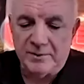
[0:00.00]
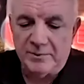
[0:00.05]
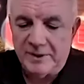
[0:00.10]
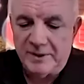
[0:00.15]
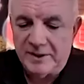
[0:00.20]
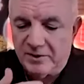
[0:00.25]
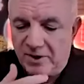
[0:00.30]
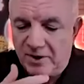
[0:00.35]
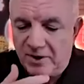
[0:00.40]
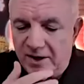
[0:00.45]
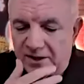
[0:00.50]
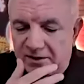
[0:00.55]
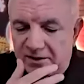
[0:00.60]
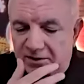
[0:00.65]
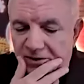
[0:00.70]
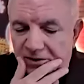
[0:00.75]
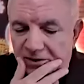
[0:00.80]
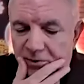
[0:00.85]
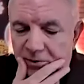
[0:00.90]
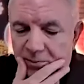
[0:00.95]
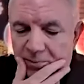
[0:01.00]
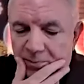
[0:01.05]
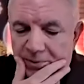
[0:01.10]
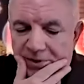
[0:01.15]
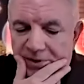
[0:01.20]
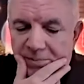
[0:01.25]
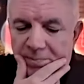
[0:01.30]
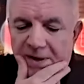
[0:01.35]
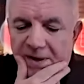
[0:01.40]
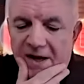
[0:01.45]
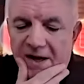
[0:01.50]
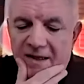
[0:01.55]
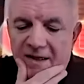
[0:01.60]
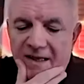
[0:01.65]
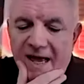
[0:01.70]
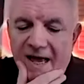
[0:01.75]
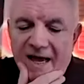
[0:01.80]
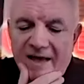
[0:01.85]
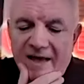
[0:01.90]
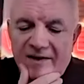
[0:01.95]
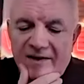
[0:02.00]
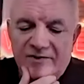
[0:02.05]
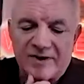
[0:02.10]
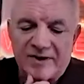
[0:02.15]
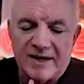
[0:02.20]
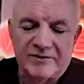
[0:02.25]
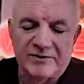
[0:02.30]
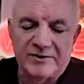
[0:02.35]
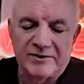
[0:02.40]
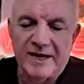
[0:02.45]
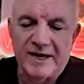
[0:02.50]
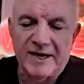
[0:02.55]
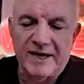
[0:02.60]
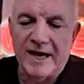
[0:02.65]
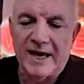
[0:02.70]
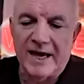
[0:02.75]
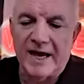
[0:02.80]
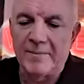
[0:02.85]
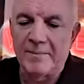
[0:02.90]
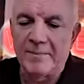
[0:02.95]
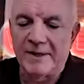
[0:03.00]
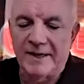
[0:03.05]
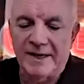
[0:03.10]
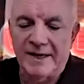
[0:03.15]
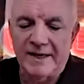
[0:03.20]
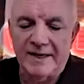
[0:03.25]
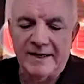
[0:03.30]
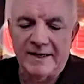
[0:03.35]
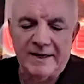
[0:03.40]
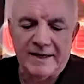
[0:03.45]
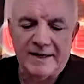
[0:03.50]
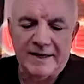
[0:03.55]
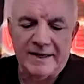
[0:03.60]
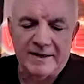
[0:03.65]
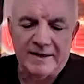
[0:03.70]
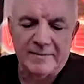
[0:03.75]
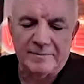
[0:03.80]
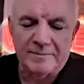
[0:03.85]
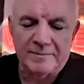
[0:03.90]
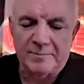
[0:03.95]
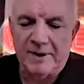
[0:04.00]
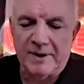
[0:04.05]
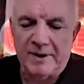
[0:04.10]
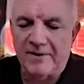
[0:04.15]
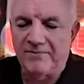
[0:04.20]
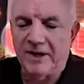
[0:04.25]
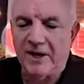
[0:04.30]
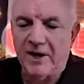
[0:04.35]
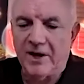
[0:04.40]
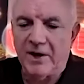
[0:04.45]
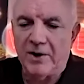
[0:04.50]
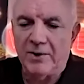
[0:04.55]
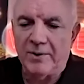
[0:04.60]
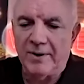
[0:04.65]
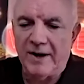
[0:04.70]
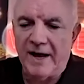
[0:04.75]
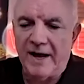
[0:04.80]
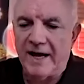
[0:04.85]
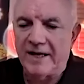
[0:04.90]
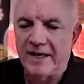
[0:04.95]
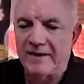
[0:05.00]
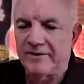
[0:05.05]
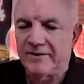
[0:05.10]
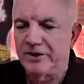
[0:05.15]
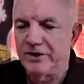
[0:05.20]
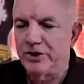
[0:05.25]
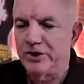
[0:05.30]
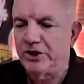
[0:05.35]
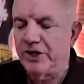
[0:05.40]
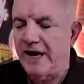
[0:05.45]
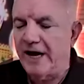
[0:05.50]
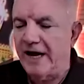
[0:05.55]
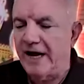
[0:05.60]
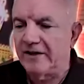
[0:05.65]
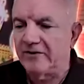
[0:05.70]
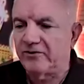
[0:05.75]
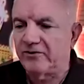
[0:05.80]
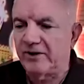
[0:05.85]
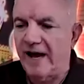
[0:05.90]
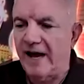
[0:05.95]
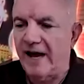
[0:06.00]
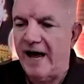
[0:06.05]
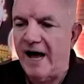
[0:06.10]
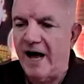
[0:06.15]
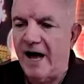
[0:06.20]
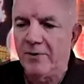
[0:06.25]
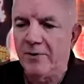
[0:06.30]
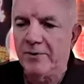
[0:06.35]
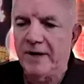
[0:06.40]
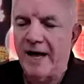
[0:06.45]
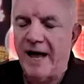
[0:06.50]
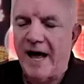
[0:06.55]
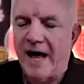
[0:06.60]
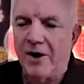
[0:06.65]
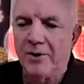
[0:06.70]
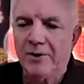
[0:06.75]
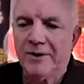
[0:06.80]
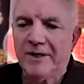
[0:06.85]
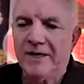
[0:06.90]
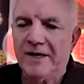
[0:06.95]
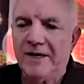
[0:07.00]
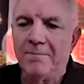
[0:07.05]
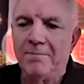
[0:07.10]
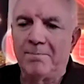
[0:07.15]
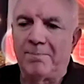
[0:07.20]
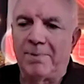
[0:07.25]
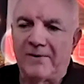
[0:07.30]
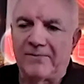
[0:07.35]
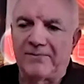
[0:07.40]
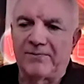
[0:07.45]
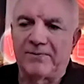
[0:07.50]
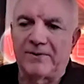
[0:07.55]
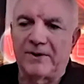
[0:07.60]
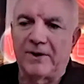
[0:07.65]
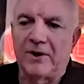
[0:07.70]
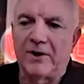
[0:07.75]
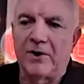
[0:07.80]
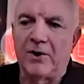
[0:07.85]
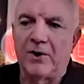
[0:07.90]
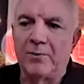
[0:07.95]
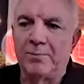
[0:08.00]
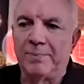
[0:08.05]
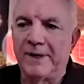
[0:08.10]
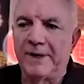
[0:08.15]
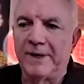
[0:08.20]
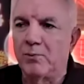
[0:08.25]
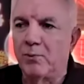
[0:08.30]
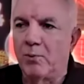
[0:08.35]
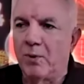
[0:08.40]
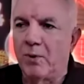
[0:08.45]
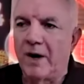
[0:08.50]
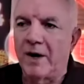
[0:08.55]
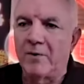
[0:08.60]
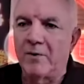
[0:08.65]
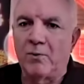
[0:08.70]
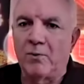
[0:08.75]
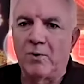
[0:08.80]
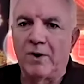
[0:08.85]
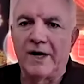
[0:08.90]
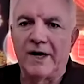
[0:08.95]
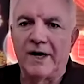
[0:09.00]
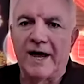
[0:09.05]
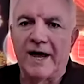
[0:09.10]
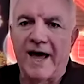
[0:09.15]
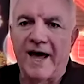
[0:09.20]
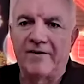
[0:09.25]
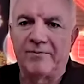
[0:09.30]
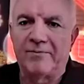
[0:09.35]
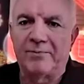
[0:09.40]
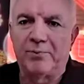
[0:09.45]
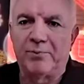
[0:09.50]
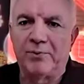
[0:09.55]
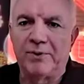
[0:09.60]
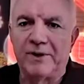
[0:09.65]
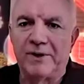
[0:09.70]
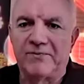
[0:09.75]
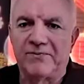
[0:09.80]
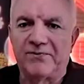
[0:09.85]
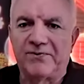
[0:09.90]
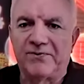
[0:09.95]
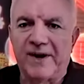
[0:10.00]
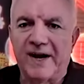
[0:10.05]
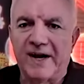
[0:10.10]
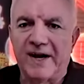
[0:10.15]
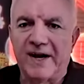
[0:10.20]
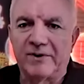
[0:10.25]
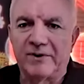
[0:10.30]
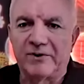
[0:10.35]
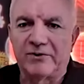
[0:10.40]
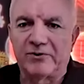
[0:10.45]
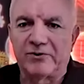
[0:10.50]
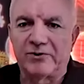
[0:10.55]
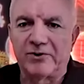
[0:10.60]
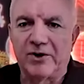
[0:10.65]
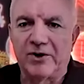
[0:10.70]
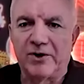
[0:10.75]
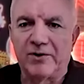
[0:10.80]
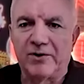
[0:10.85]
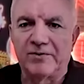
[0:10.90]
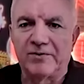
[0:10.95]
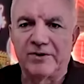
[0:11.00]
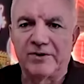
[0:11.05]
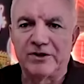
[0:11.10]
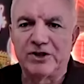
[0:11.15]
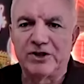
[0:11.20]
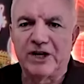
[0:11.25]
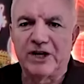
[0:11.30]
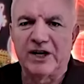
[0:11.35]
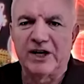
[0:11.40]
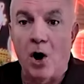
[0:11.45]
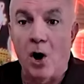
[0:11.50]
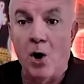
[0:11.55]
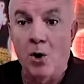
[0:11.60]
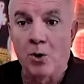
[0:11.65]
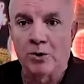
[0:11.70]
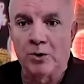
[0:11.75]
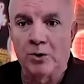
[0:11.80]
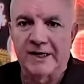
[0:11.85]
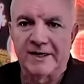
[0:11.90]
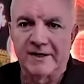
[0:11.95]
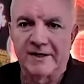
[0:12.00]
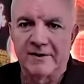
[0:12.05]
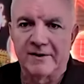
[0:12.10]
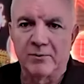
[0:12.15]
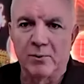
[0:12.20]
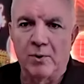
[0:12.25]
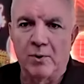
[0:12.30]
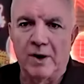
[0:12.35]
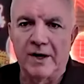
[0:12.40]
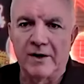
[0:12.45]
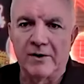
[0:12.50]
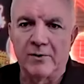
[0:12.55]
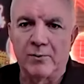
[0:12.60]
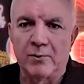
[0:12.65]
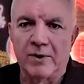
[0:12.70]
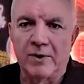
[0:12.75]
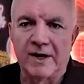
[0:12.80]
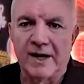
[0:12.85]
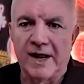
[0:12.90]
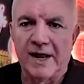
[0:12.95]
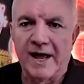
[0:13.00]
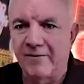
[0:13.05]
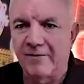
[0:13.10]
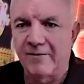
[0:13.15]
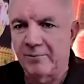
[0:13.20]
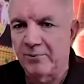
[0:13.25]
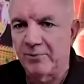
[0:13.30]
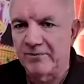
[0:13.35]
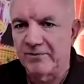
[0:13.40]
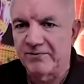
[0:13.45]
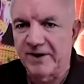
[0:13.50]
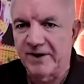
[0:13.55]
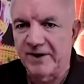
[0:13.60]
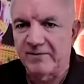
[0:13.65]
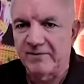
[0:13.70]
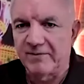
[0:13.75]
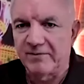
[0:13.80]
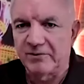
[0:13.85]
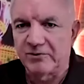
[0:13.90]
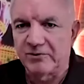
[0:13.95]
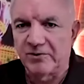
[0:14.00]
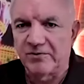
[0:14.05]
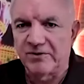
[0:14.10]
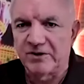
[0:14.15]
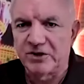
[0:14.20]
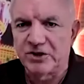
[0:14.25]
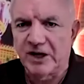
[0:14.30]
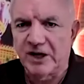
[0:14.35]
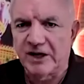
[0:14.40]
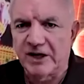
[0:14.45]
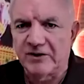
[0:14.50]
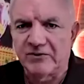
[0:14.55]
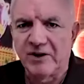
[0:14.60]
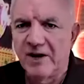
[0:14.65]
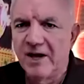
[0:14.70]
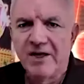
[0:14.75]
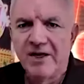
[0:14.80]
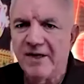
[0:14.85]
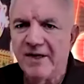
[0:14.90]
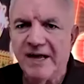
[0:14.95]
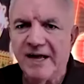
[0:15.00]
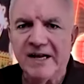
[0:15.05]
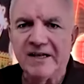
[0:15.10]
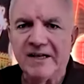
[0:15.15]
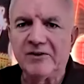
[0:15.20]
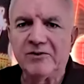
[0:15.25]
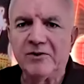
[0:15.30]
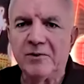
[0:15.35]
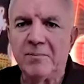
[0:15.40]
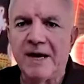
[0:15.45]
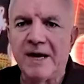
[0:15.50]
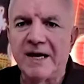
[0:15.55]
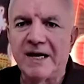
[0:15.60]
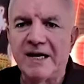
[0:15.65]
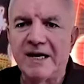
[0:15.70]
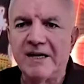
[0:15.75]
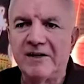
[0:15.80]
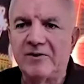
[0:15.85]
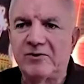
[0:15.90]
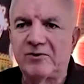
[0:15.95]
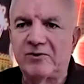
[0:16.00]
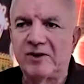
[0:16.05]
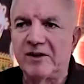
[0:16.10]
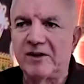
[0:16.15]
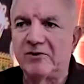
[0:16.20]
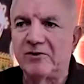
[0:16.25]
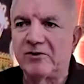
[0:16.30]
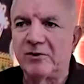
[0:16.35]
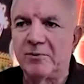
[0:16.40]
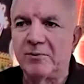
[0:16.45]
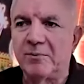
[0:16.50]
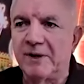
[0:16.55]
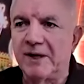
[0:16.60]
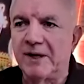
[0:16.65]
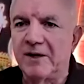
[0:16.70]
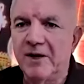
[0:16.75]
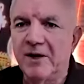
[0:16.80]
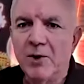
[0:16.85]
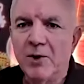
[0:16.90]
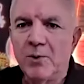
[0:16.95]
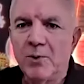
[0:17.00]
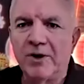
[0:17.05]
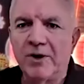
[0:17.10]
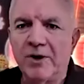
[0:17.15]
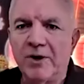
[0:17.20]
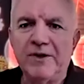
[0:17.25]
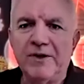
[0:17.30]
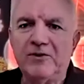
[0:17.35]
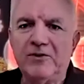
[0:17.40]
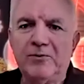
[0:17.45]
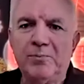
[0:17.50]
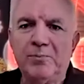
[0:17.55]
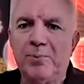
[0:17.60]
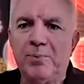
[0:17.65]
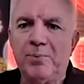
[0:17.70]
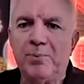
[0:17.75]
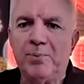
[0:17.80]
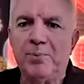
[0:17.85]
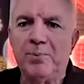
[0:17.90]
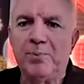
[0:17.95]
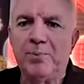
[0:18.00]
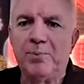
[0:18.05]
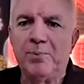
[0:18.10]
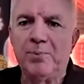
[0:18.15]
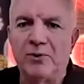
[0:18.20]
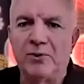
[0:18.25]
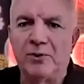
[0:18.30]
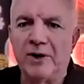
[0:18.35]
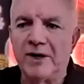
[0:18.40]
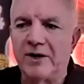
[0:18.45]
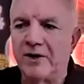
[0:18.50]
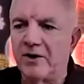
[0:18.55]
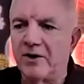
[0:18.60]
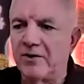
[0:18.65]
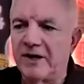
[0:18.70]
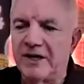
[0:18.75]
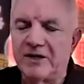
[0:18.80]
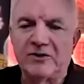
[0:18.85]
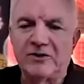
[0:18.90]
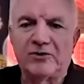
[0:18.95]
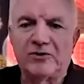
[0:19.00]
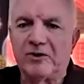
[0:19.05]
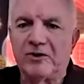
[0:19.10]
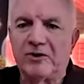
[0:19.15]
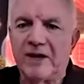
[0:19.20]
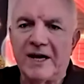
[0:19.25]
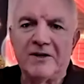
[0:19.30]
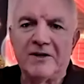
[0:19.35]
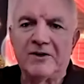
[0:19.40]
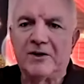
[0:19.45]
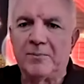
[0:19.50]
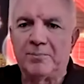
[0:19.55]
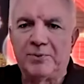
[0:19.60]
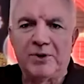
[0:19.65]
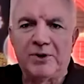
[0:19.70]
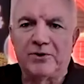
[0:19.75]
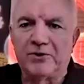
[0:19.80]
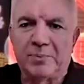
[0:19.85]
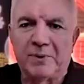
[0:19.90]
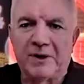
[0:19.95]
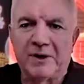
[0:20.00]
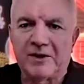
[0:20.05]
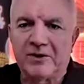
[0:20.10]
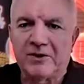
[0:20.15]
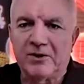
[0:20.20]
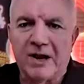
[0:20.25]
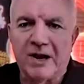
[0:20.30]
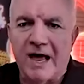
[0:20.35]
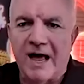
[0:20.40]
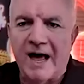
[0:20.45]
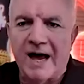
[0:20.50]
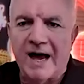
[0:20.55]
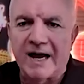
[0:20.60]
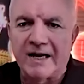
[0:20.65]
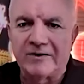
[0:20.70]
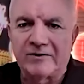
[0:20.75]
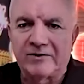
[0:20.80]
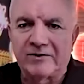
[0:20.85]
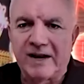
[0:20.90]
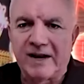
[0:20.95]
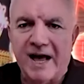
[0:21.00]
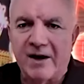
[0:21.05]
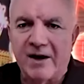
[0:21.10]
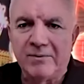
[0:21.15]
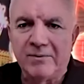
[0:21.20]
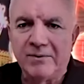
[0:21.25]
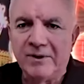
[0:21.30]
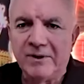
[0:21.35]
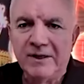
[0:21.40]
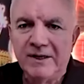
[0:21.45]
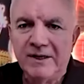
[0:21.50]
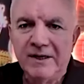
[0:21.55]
you know, we talked a little bit about last night's game and Buffalo at the Jets. How can Buffalo be 1.5-point favorites over the Jets? Only 1.5-point favorites over the Jets. That doesn't make any sense to me. What are these books doing? Are they just letting computers pick their lines now?